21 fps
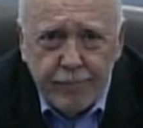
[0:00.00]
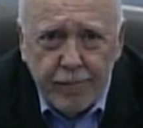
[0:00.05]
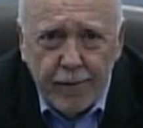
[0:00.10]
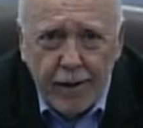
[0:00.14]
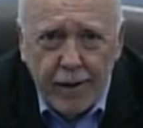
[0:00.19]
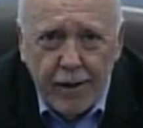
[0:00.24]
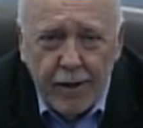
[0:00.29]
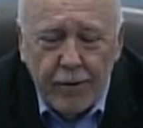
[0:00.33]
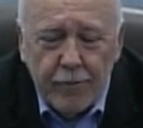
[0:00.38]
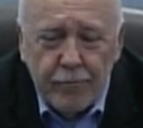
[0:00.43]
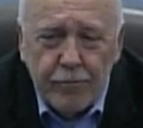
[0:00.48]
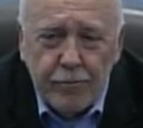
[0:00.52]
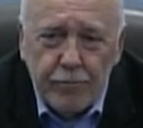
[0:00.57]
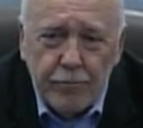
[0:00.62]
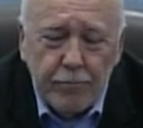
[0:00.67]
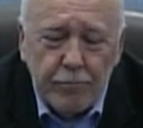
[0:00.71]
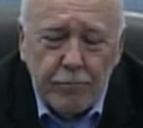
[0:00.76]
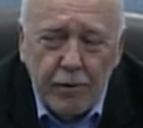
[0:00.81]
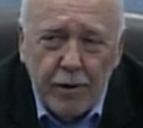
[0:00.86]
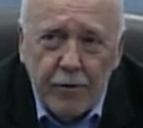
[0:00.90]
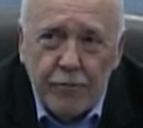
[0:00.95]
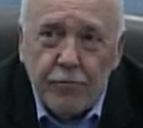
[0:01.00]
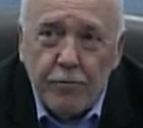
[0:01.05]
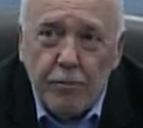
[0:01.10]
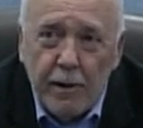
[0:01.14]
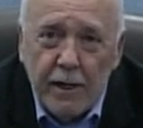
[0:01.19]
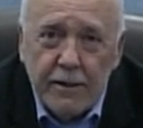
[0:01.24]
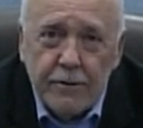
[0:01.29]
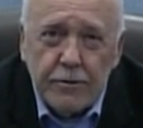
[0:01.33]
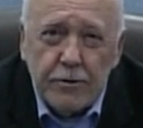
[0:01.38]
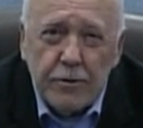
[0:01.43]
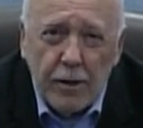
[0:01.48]
as as
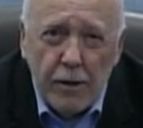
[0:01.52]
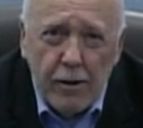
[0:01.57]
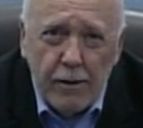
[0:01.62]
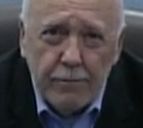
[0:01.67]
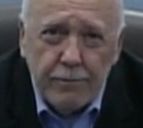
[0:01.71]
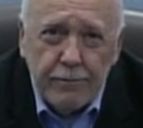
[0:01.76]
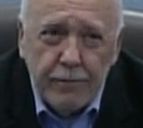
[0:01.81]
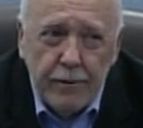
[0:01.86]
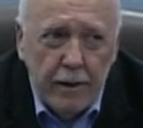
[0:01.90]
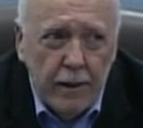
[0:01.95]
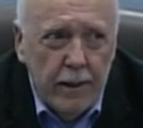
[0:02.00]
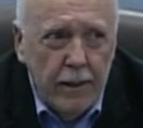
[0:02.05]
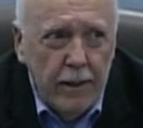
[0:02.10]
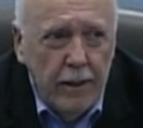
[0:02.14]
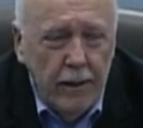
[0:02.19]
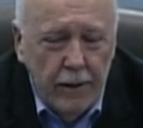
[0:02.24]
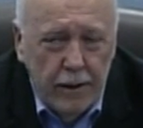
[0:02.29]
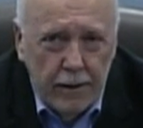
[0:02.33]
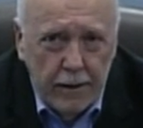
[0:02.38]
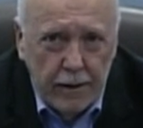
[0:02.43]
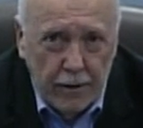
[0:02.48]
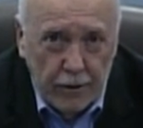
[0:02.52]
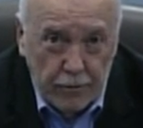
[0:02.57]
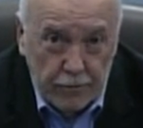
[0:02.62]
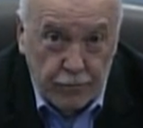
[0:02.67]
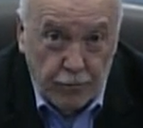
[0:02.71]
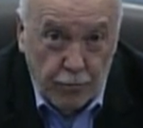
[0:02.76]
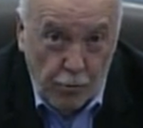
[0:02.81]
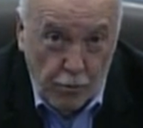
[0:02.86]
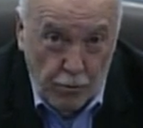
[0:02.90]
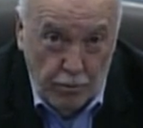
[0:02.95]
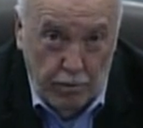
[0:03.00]
myself, a
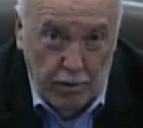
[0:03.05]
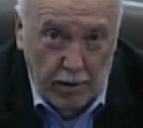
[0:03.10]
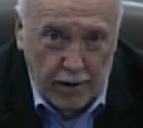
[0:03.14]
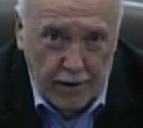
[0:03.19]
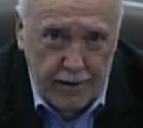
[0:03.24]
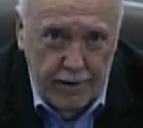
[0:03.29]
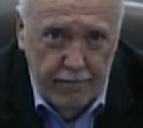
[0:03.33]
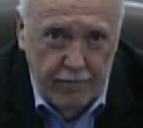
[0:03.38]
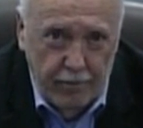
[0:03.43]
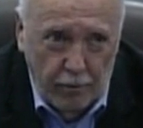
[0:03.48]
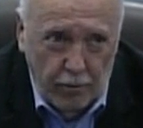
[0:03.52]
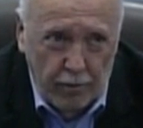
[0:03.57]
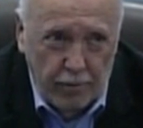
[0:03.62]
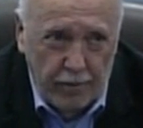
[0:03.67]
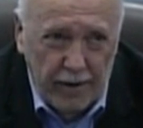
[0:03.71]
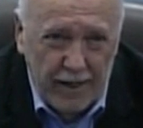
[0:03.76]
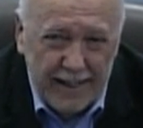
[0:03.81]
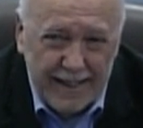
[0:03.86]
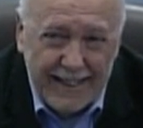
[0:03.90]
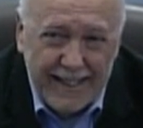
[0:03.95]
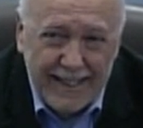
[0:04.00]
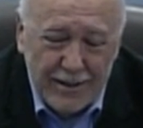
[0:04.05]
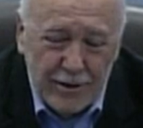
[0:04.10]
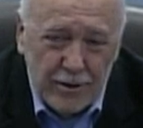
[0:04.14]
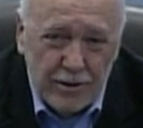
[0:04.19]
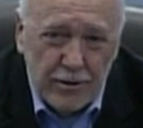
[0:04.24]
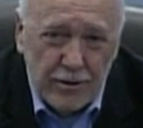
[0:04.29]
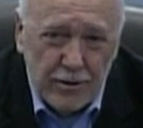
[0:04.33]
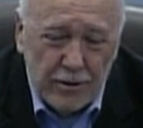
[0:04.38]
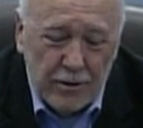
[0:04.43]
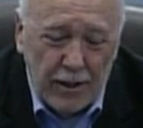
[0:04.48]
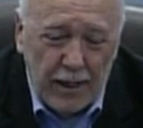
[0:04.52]
true believer that this
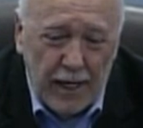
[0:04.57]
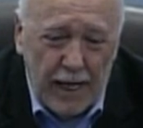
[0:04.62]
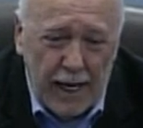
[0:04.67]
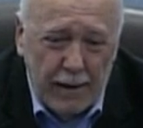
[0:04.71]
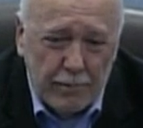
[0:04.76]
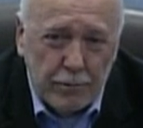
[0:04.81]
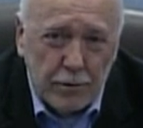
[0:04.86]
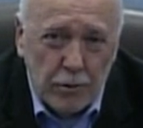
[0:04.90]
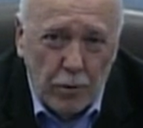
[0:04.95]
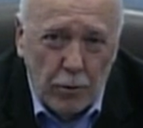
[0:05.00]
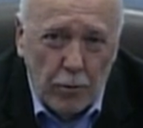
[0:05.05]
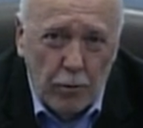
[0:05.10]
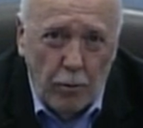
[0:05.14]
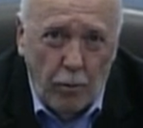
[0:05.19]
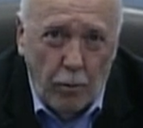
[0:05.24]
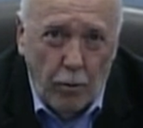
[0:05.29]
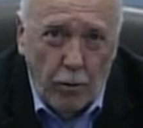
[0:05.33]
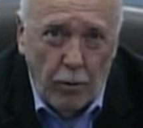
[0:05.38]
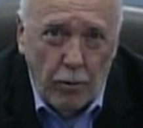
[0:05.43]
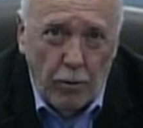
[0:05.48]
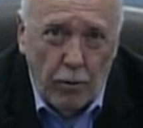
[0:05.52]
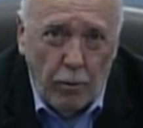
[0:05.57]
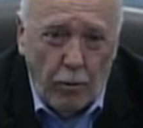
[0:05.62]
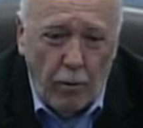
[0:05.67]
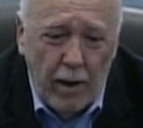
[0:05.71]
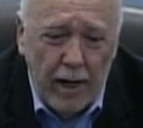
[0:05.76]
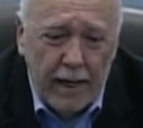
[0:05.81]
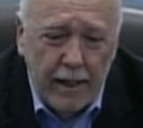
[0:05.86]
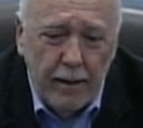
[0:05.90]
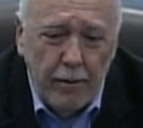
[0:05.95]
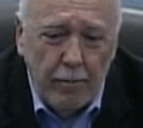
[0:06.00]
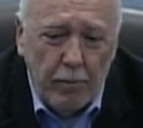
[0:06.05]
is an absolute
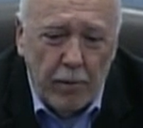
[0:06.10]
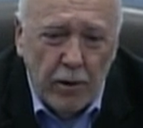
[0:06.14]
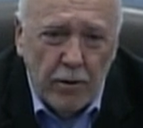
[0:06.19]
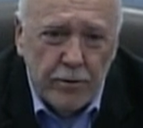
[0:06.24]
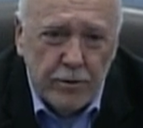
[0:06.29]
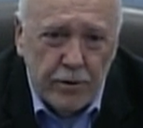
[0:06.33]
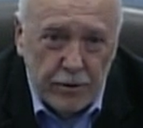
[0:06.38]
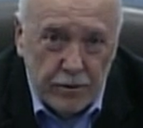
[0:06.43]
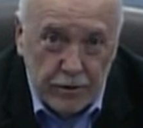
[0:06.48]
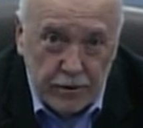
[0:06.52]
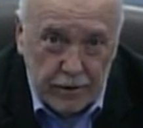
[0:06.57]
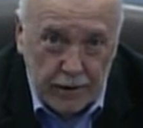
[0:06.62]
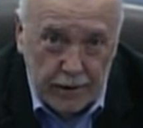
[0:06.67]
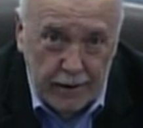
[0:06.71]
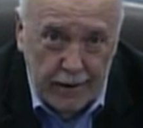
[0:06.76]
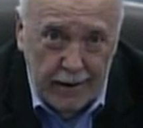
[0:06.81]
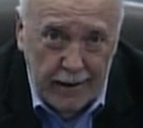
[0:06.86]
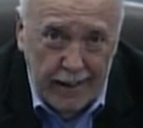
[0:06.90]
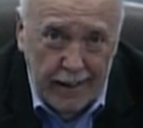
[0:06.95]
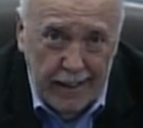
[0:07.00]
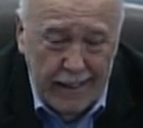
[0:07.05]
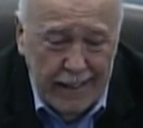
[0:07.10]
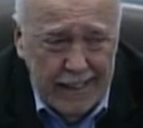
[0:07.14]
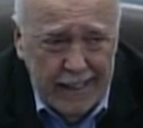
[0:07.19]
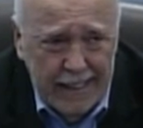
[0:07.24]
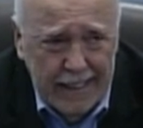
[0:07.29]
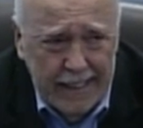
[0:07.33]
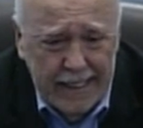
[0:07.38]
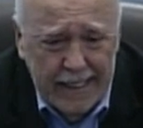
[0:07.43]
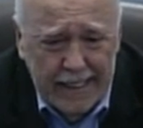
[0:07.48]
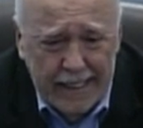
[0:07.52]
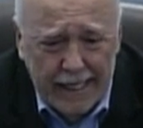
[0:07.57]
worldwide emergency
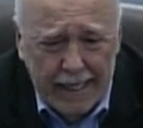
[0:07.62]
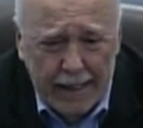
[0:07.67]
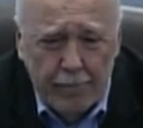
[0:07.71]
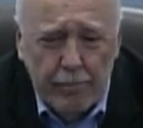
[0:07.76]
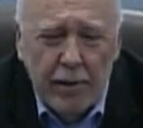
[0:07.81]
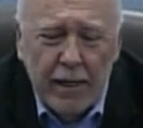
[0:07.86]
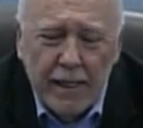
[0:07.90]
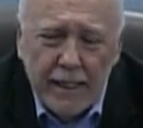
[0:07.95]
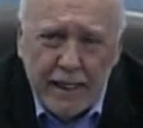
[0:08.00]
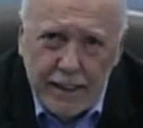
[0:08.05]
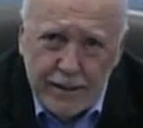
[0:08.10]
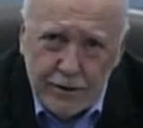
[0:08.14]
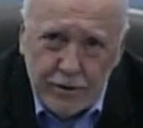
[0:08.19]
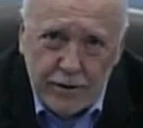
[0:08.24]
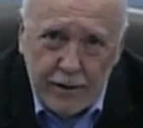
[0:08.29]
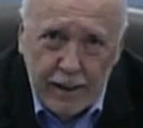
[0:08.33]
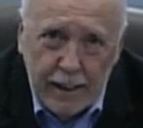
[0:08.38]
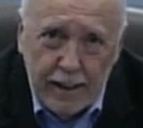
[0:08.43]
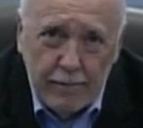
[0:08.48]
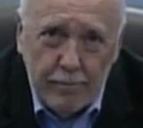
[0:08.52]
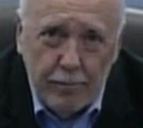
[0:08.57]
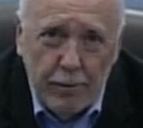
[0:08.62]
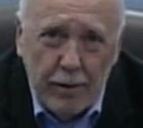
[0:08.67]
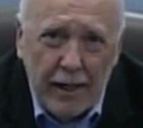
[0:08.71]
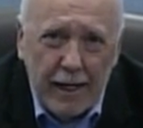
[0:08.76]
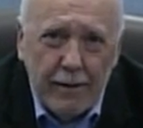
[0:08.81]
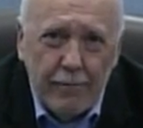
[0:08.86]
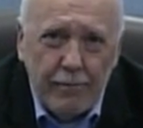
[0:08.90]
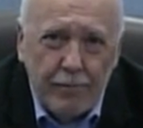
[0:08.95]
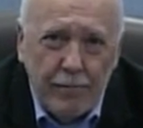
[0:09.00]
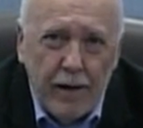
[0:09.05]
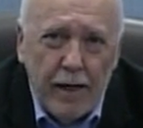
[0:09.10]
I've been listening, but
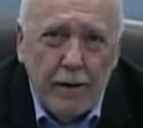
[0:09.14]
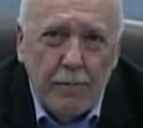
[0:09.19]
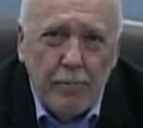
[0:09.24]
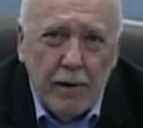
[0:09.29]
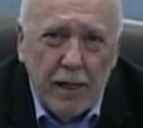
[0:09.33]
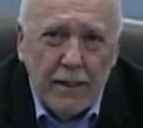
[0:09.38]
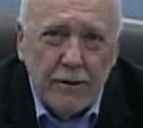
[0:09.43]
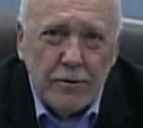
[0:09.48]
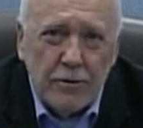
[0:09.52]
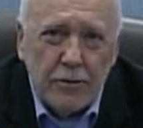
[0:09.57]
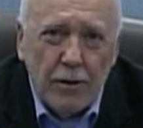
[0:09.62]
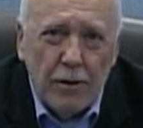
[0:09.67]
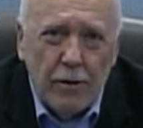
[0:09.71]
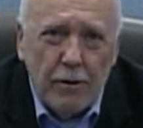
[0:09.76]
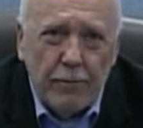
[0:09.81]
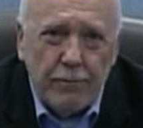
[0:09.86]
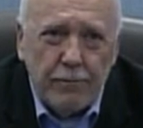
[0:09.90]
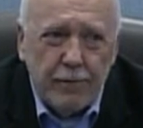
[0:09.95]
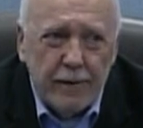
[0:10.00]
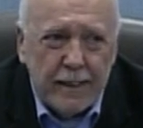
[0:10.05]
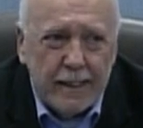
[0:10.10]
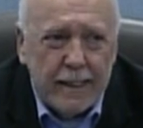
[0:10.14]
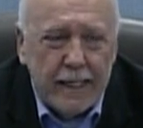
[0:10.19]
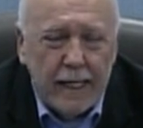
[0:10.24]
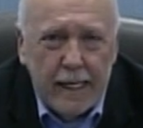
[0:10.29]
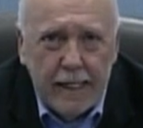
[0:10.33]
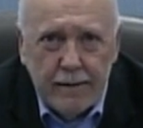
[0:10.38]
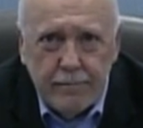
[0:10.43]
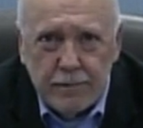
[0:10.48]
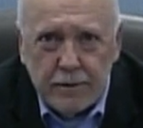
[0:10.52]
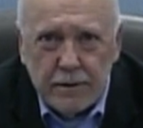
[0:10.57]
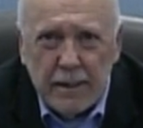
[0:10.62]
I find myself at
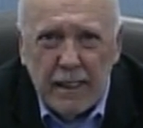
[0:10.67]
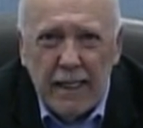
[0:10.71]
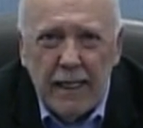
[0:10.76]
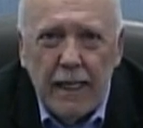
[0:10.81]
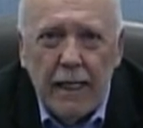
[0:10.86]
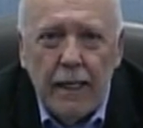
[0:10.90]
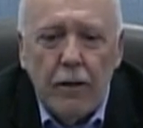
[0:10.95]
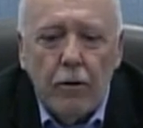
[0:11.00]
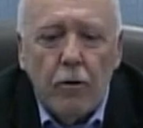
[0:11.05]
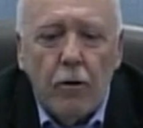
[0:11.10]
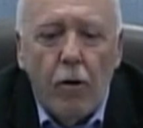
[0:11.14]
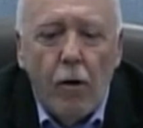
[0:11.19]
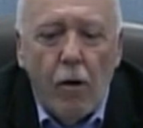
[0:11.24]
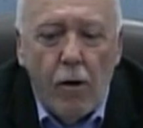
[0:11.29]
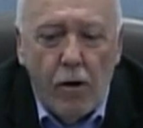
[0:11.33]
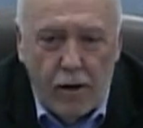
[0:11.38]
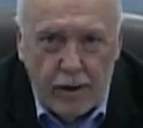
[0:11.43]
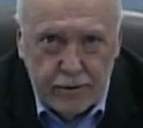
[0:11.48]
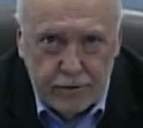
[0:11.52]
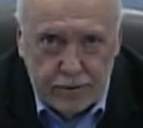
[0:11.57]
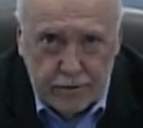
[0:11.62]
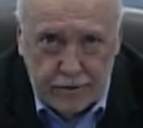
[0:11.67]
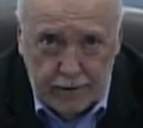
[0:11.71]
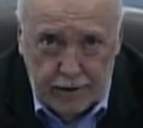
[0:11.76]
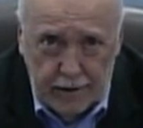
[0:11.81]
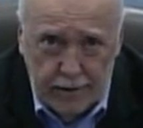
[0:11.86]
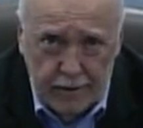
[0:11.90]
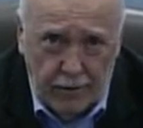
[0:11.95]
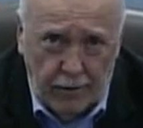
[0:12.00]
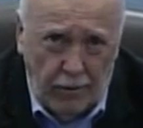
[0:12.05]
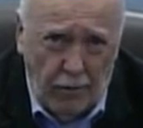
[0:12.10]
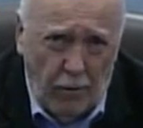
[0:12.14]
times getting lost
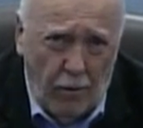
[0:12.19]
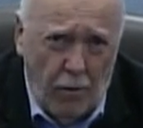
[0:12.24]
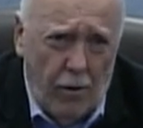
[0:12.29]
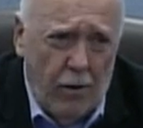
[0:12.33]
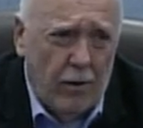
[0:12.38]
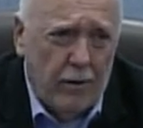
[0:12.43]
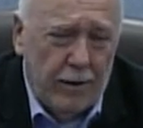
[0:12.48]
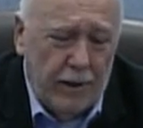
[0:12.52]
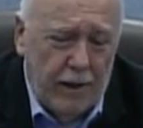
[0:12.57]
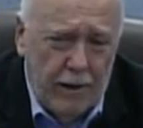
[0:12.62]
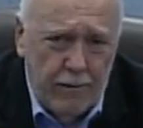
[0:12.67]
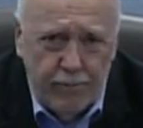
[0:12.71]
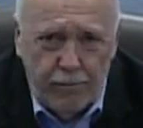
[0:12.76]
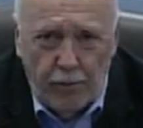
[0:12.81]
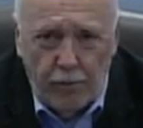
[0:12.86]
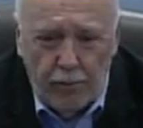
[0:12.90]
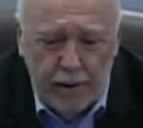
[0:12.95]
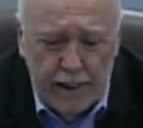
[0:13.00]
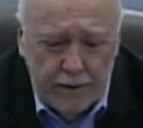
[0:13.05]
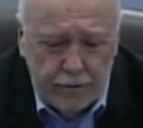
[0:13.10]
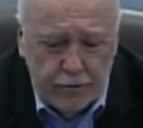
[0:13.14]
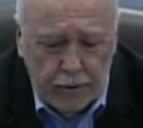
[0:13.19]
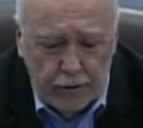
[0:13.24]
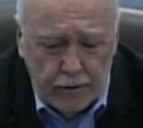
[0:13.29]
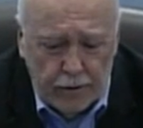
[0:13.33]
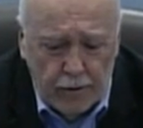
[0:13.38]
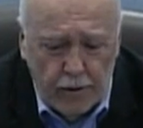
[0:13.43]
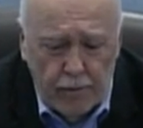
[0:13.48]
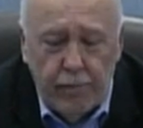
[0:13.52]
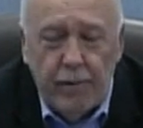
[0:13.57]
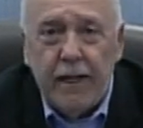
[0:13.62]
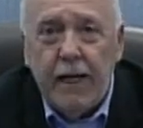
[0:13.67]
in all the information
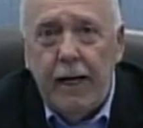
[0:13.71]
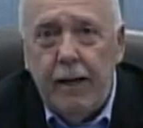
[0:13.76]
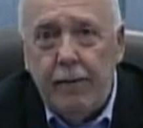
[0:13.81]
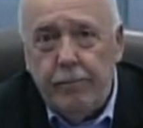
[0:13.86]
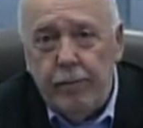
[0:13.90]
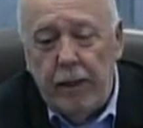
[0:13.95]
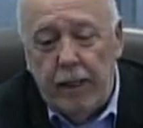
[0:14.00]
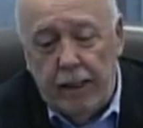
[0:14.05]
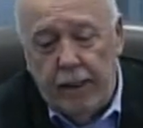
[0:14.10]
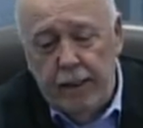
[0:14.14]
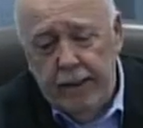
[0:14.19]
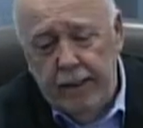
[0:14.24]
coming at me.